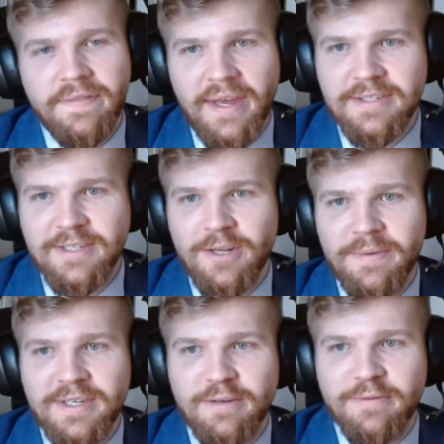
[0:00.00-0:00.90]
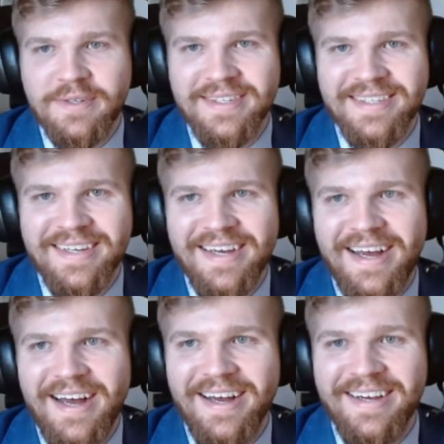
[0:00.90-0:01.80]
then it's going to be a different,
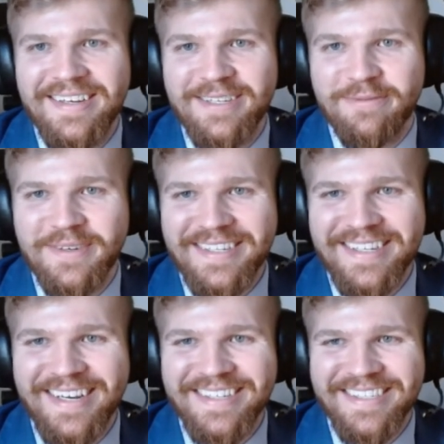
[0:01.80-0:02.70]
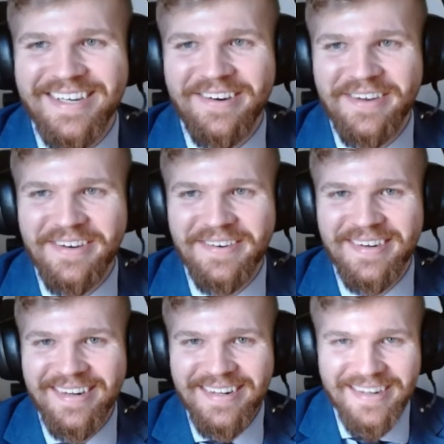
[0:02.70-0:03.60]
uh, different uh, scenario.
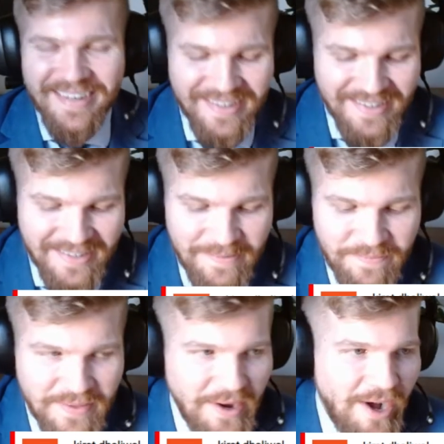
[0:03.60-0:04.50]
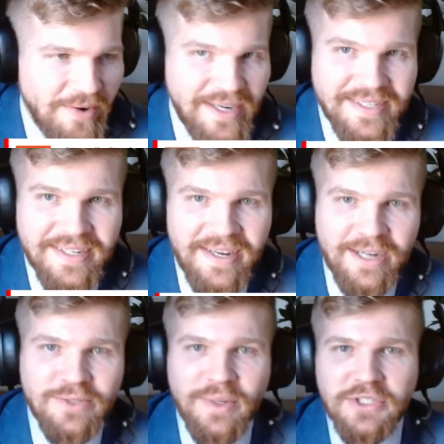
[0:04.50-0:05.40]
All right,
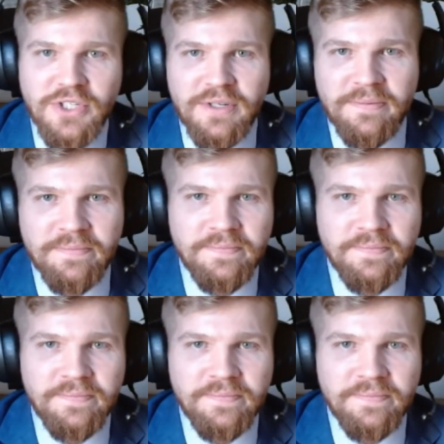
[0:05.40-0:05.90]
next question.